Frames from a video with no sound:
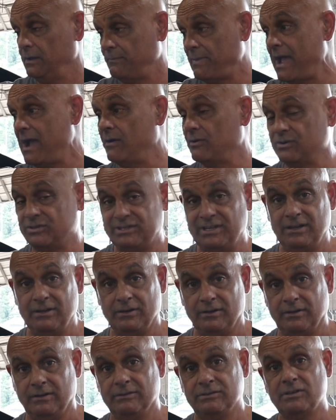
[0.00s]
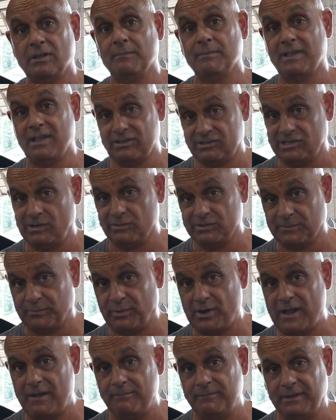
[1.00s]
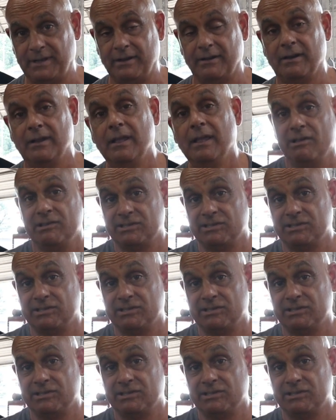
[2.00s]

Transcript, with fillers: power steering, so I'm guessing there was a problem there.